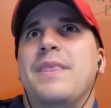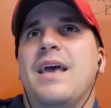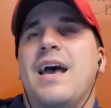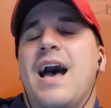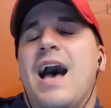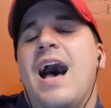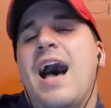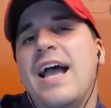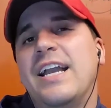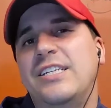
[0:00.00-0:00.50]

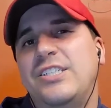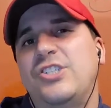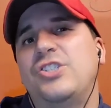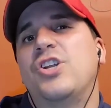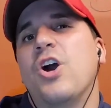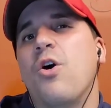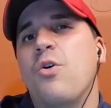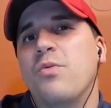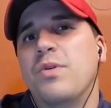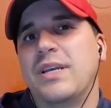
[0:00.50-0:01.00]
I
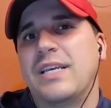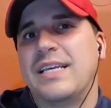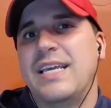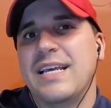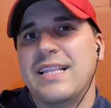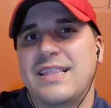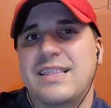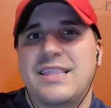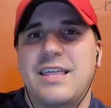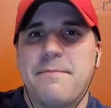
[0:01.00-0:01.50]
don't
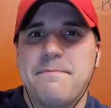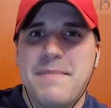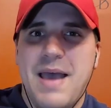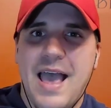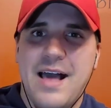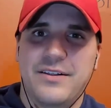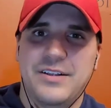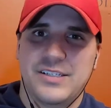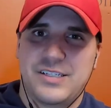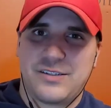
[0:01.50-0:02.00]
get the
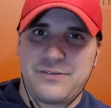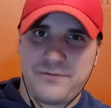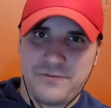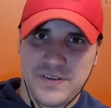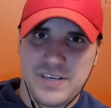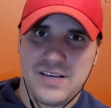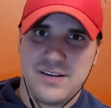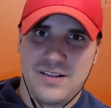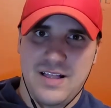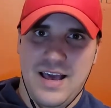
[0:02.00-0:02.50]
Malice
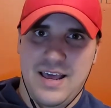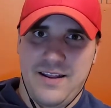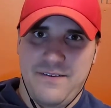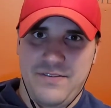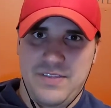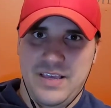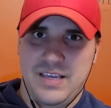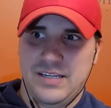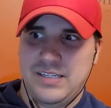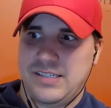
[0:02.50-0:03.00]
feel out of
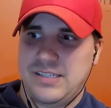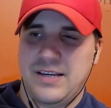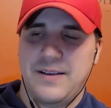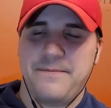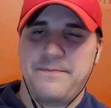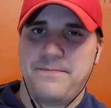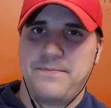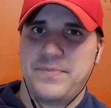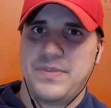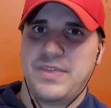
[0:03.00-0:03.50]
this.
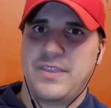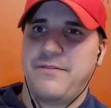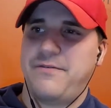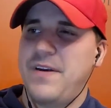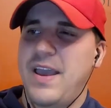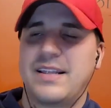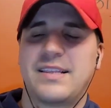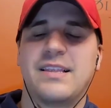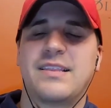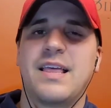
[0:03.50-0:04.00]
The
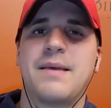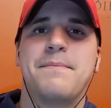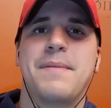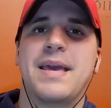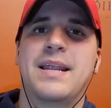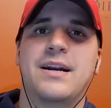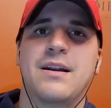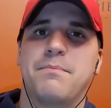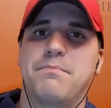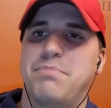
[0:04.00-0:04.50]
fact that they made
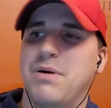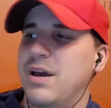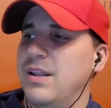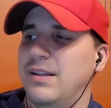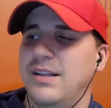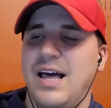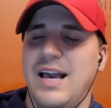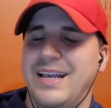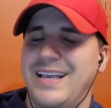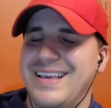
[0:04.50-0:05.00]
it a button
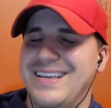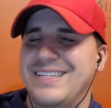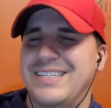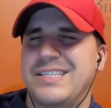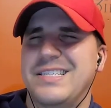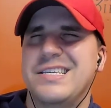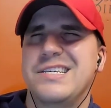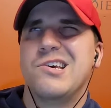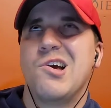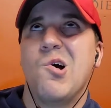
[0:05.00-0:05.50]
lock is
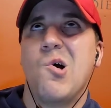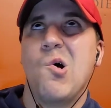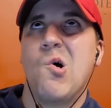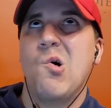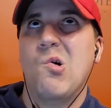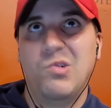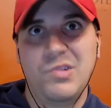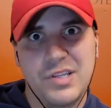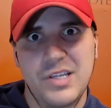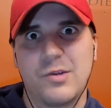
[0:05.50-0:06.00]
the
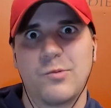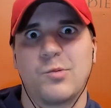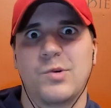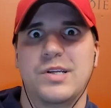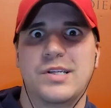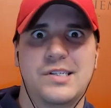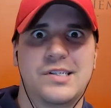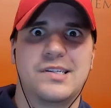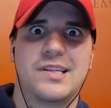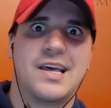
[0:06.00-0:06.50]
only
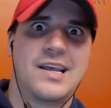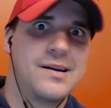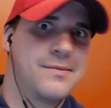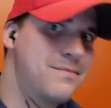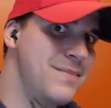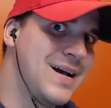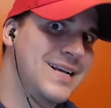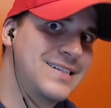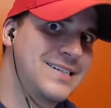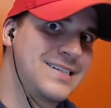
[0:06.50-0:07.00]
reason that it
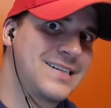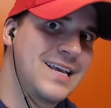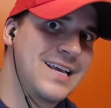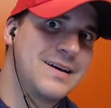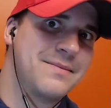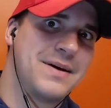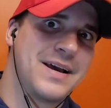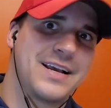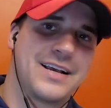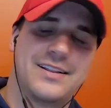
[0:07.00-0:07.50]
might stay in
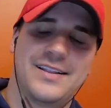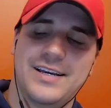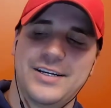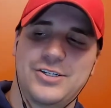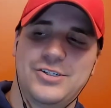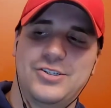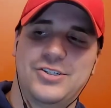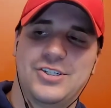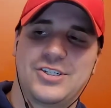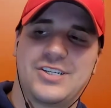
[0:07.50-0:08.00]
my
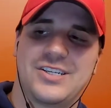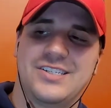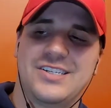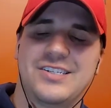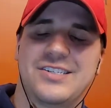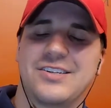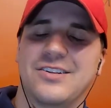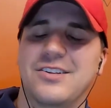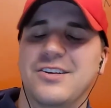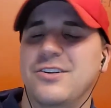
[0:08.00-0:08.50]
collection, just because
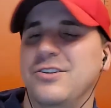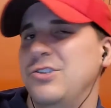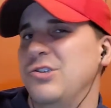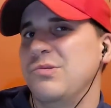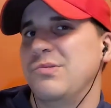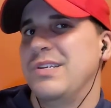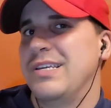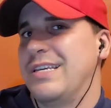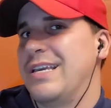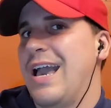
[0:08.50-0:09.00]
it's a little
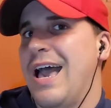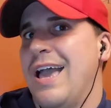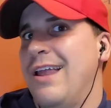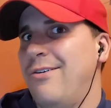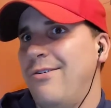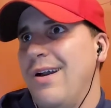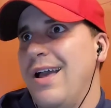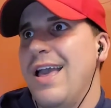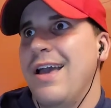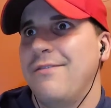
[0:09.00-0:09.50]
unique. I
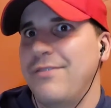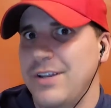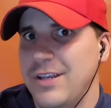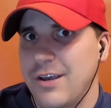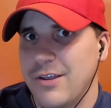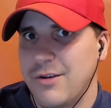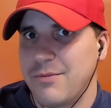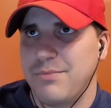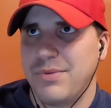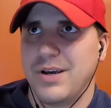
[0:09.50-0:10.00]
don't have any
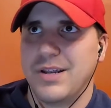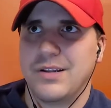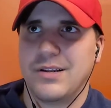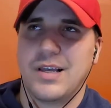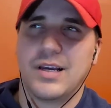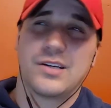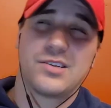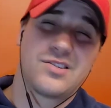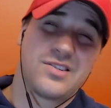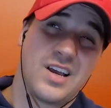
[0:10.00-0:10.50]
other button
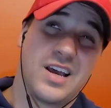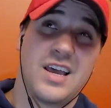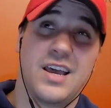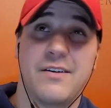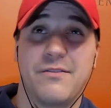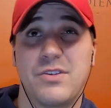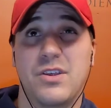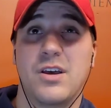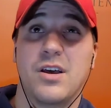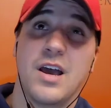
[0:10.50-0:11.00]
locks. I
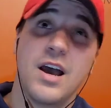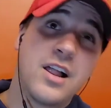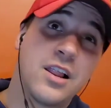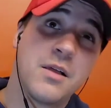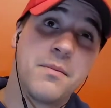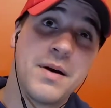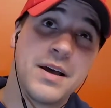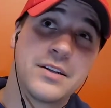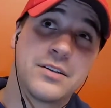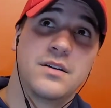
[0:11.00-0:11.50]
have the
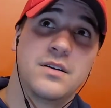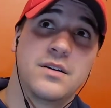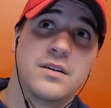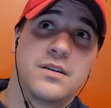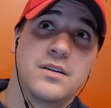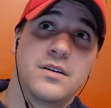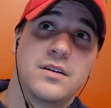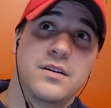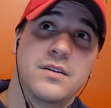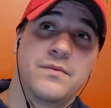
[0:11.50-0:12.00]
Elementum,
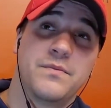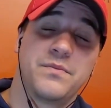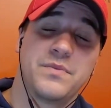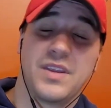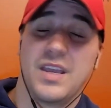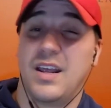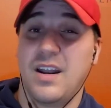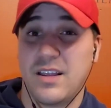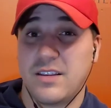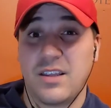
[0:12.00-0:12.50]

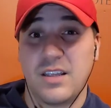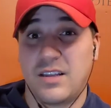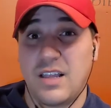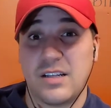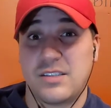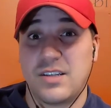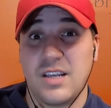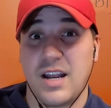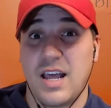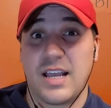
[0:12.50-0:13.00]
and I think
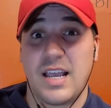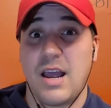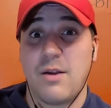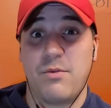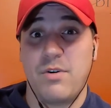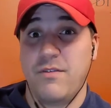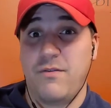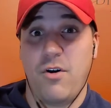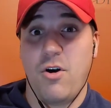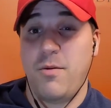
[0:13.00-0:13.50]
that's it. I got rid
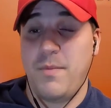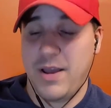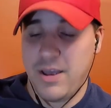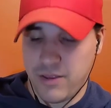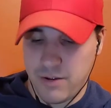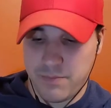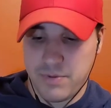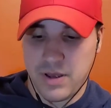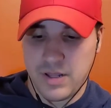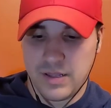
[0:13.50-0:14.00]
of all my other
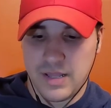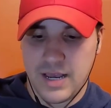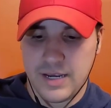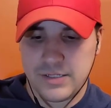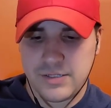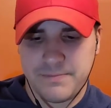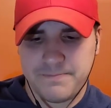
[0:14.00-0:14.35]
button locks.